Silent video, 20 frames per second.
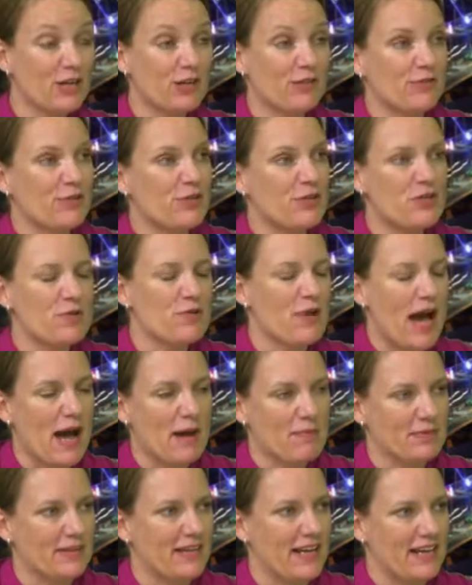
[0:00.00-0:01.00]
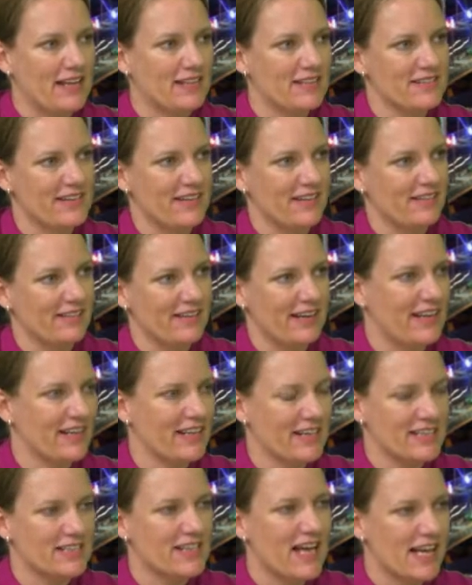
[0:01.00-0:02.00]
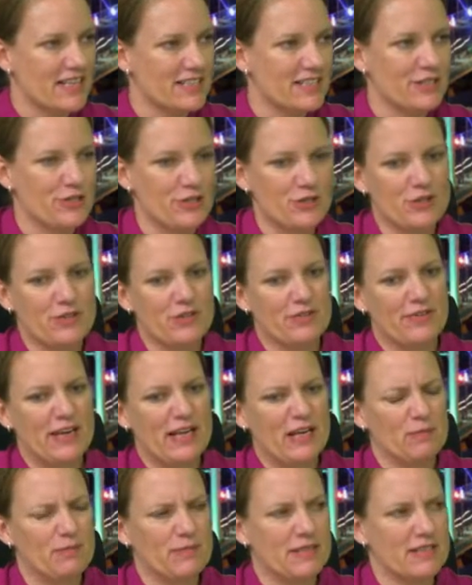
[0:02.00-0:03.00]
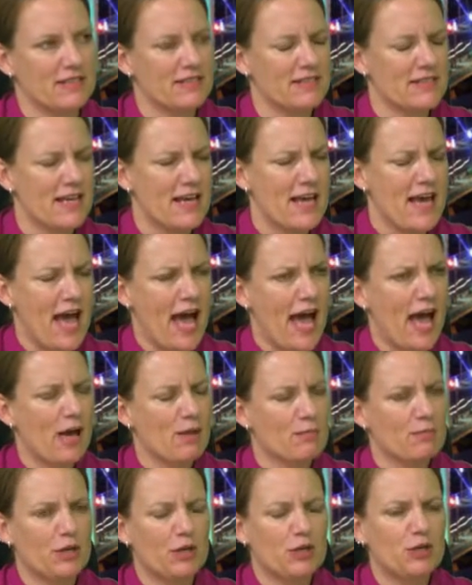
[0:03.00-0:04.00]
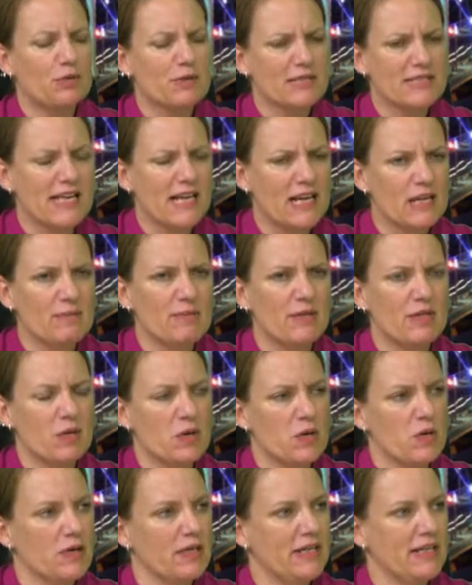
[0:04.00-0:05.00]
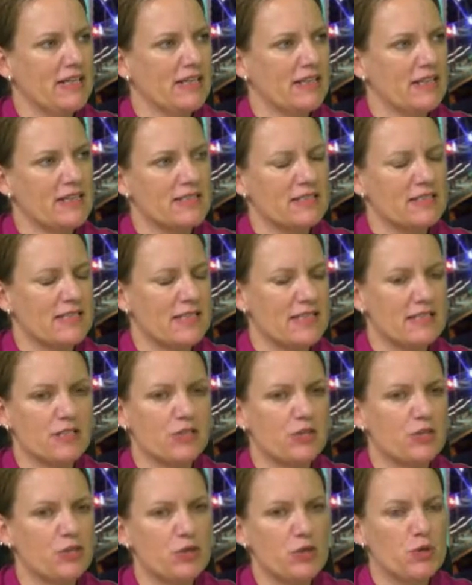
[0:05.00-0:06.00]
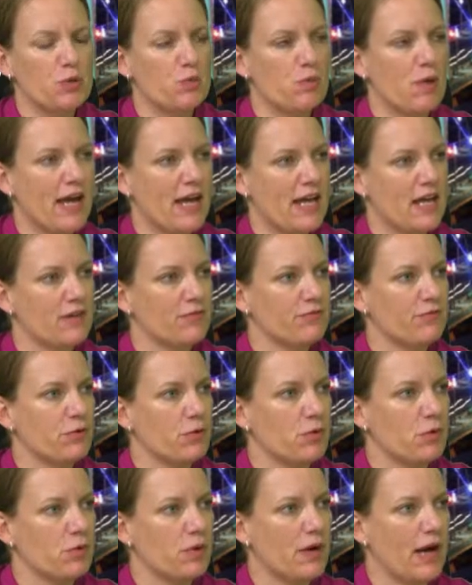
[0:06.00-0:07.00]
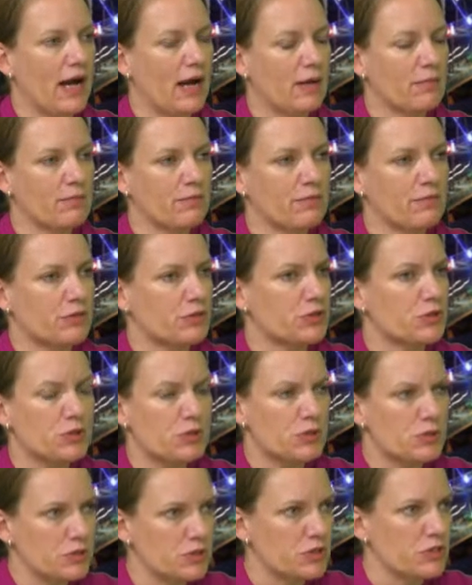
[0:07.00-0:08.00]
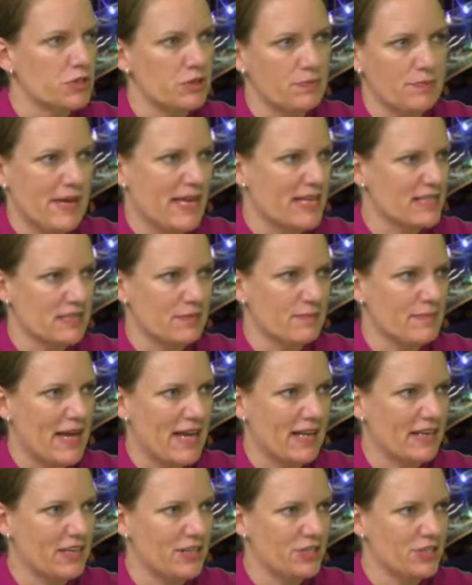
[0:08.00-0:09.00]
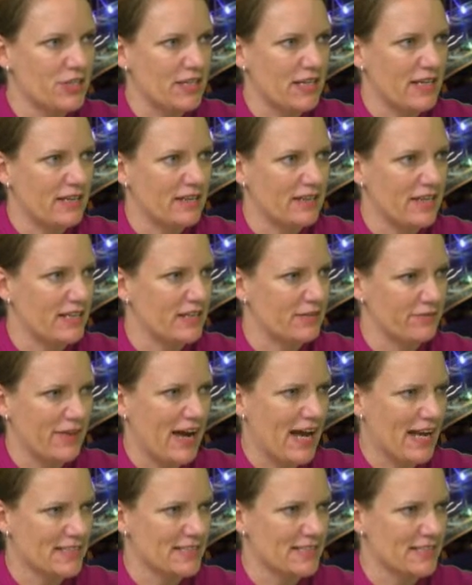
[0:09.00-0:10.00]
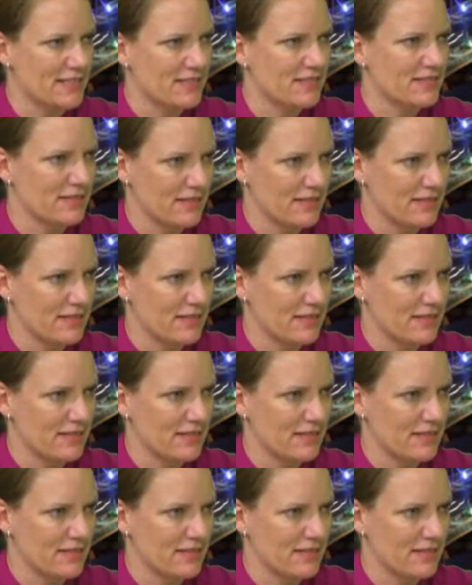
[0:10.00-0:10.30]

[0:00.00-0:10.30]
of new updates and exciting new developments, you were telling me earlier there's a new way for schools to better manage their devices.